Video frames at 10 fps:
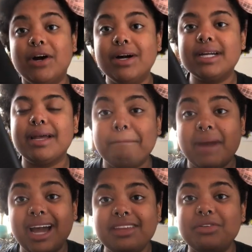book
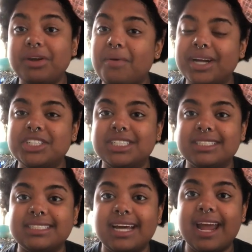my three
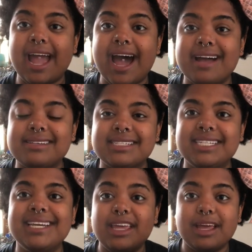questions that I
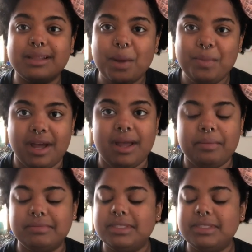asked the alumni.